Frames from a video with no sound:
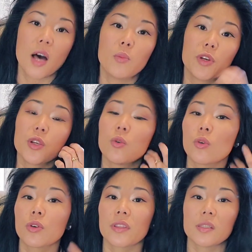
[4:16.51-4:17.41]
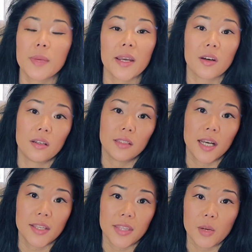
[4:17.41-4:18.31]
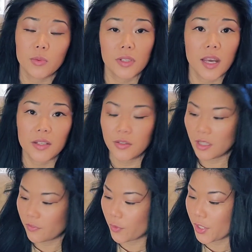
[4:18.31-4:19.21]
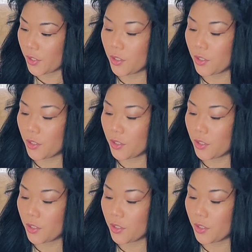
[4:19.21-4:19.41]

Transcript: When you order this bag online, they will not do that for you.